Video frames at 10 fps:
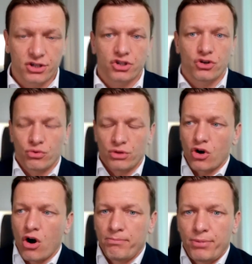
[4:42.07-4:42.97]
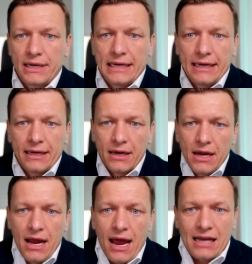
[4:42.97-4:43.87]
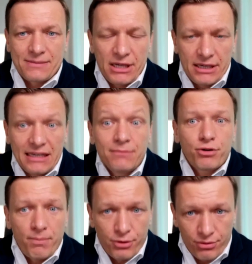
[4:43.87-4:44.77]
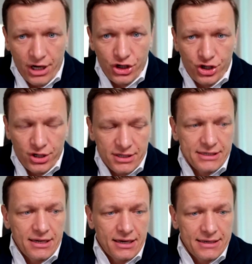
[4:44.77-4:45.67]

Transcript: So the company has been in preparations